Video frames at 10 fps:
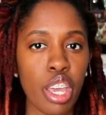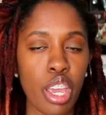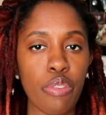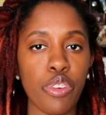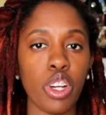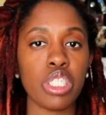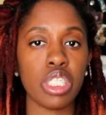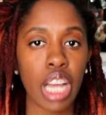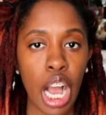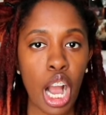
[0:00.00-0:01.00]
if your
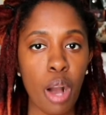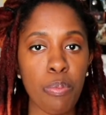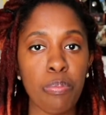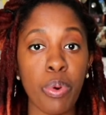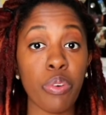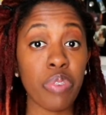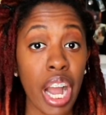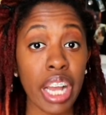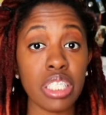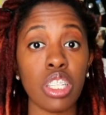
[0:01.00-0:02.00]
job
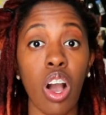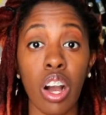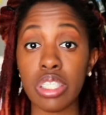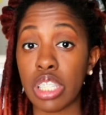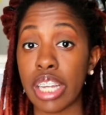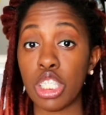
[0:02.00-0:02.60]
provides on-site